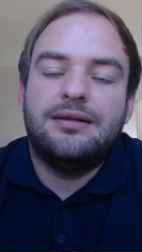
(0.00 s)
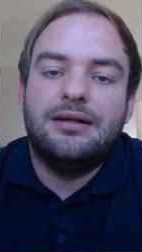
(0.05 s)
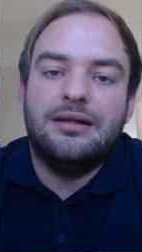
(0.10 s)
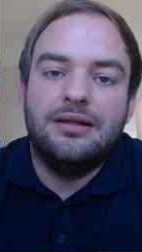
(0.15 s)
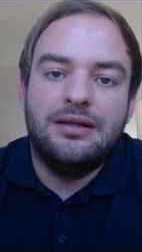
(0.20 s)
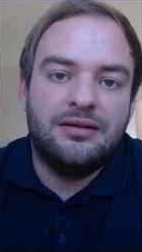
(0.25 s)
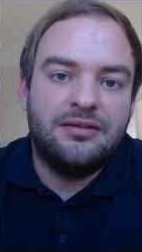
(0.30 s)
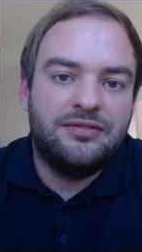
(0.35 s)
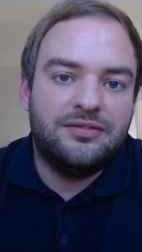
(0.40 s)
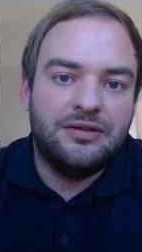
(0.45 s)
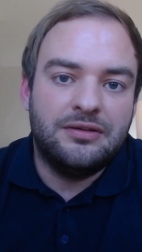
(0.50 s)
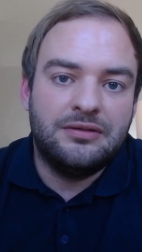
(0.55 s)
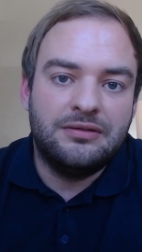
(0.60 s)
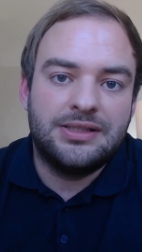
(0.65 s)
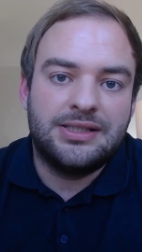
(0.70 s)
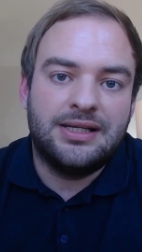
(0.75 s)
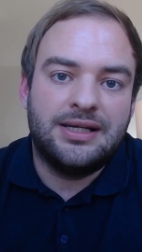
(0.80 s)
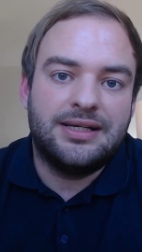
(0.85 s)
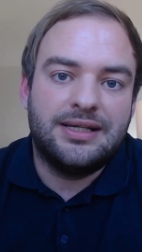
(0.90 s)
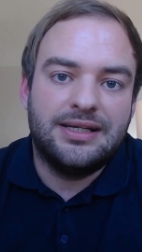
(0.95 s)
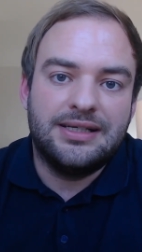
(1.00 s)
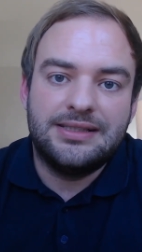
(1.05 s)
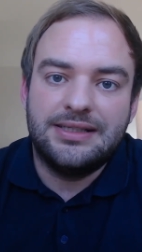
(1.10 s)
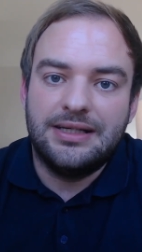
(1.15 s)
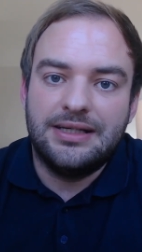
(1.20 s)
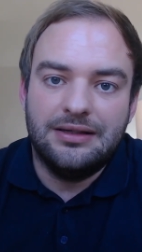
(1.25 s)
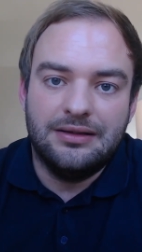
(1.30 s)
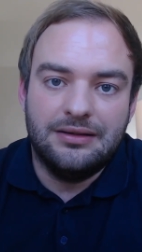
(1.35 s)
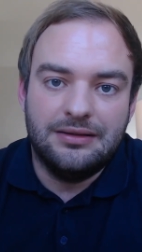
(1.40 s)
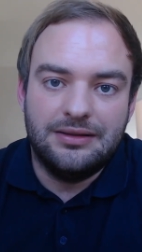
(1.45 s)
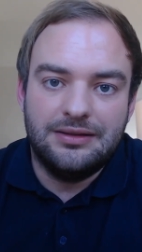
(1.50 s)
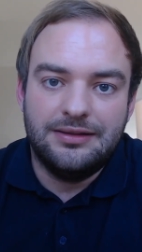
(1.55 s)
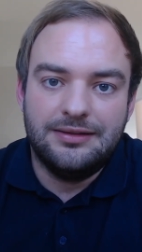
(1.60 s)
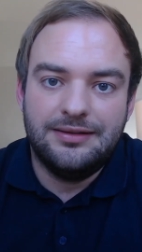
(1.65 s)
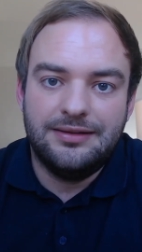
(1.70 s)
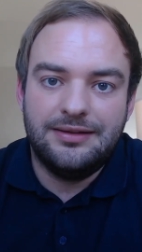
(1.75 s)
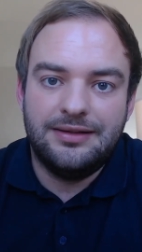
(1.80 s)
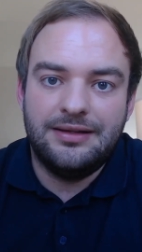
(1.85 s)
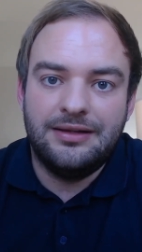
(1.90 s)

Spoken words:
A lot of folks, like I say, aren't